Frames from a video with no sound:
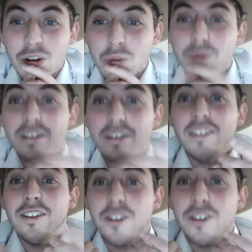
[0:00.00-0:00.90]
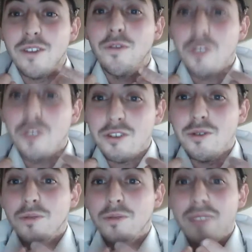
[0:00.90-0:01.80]
be good for
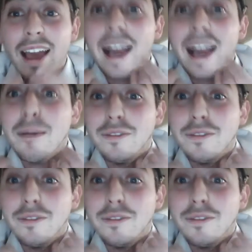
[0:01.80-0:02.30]
you, be happy for